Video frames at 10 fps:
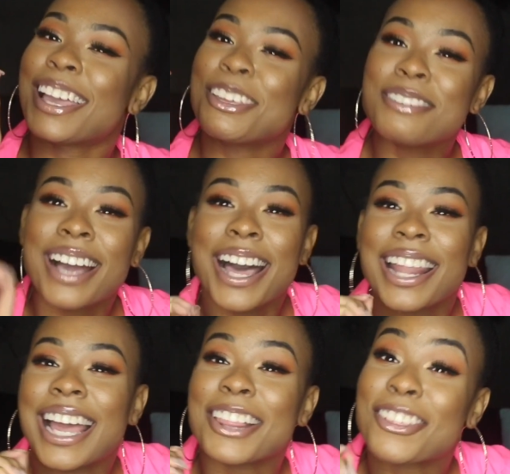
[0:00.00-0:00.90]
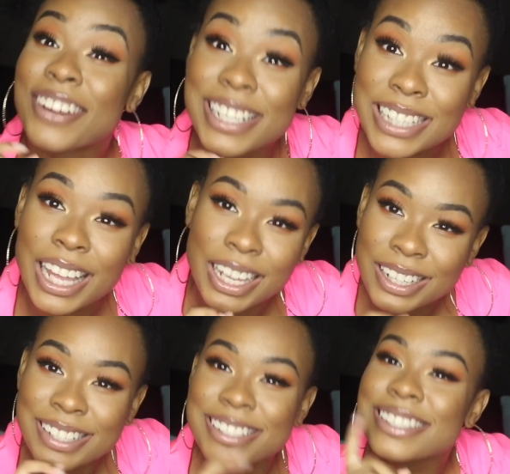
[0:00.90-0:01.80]
you got like 3
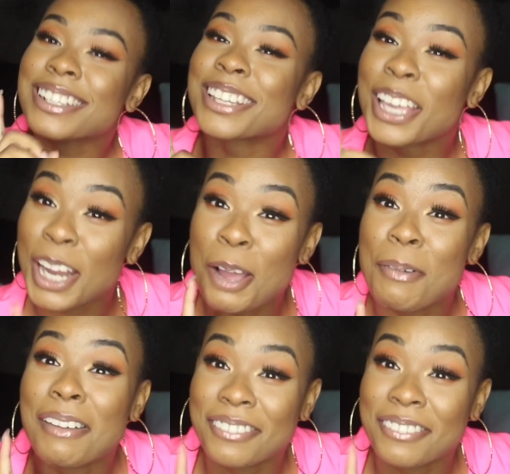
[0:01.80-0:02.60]
seconds to get out my